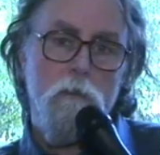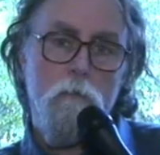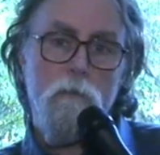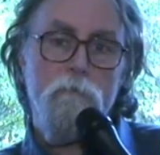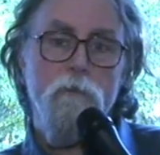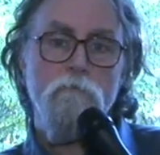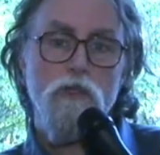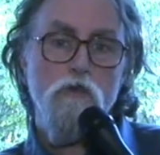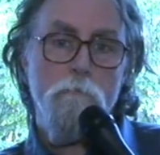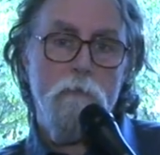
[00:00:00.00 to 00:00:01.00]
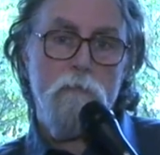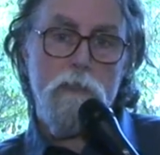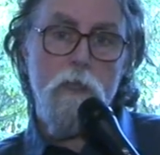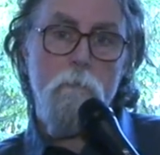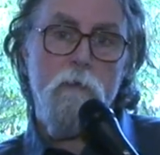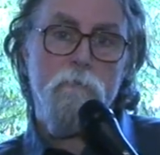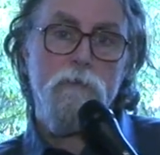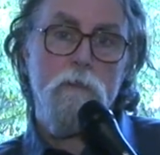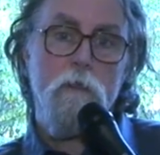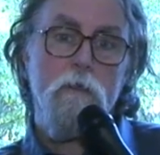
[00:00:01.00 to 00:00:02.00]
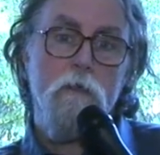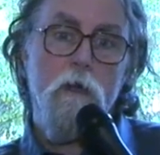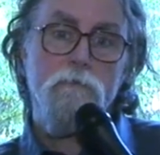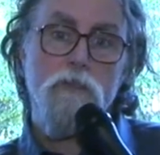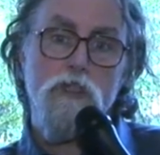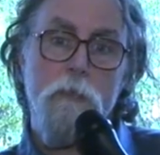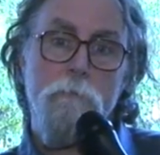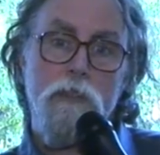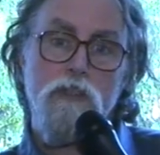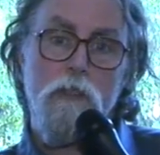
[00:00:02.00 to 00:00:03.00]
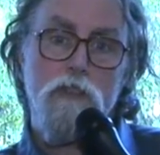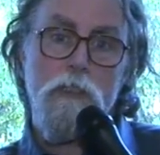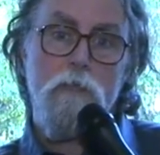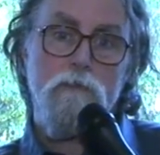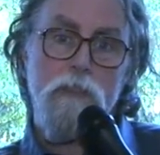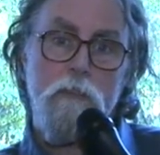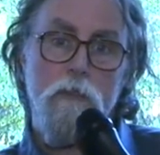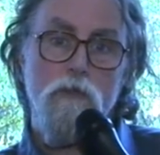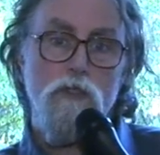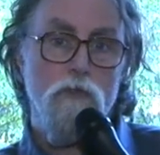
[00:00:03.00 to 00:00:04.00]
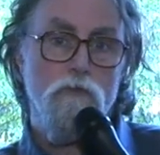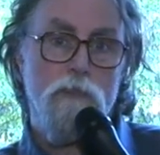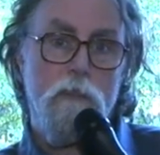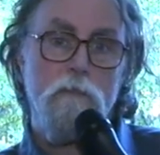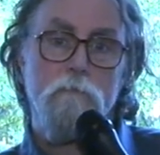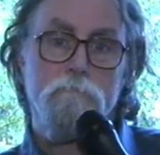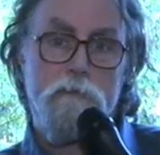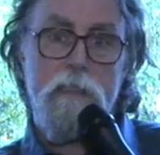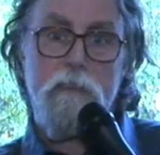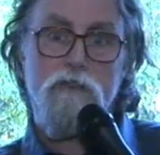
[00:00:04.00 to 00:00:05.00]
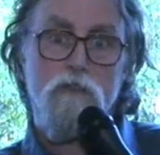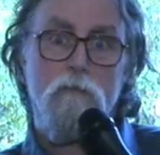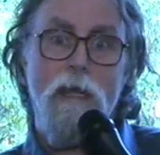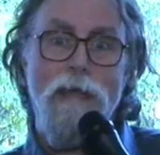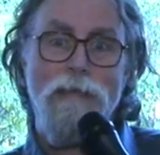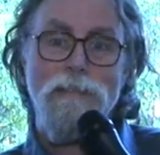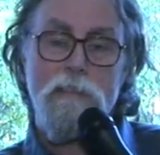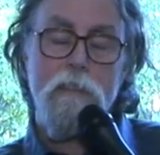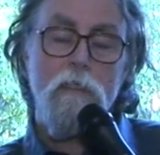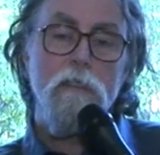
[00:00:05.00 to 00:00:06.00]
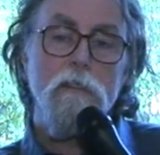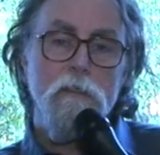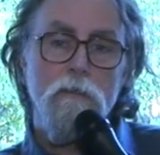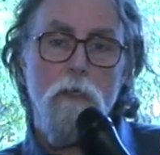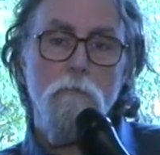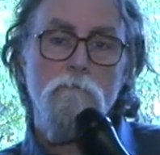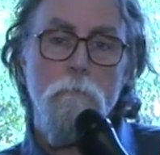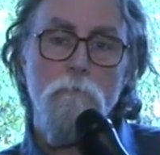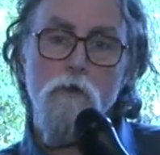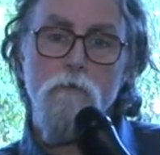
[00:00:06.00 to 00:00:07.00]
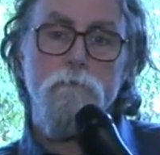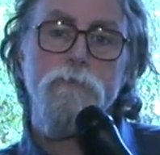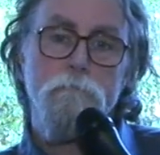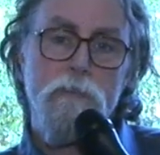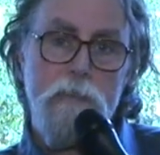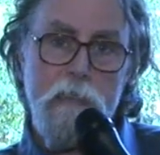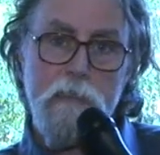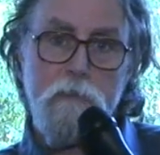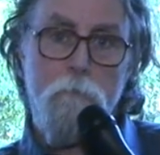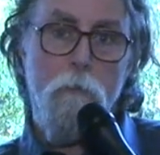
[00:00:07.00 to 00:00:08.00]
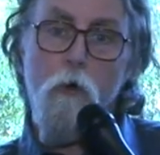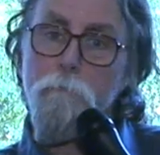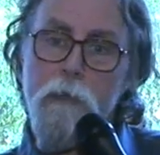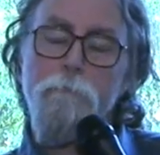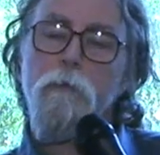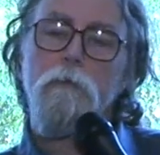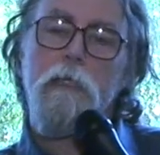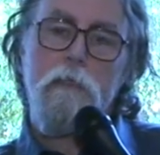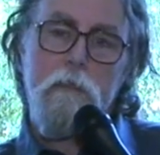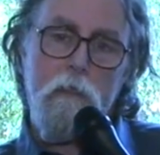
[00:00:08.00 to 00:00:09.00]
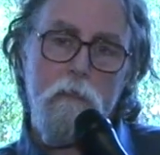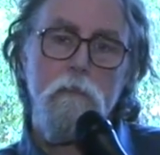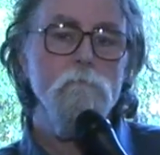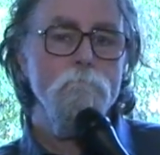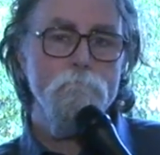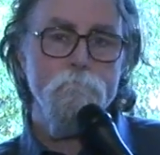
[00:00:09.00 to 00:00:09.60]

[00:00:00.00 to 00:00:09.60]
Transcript: And with a very short period of time after she abolished the GLC and those two single protectional acts that were removed that protected the poor people in London,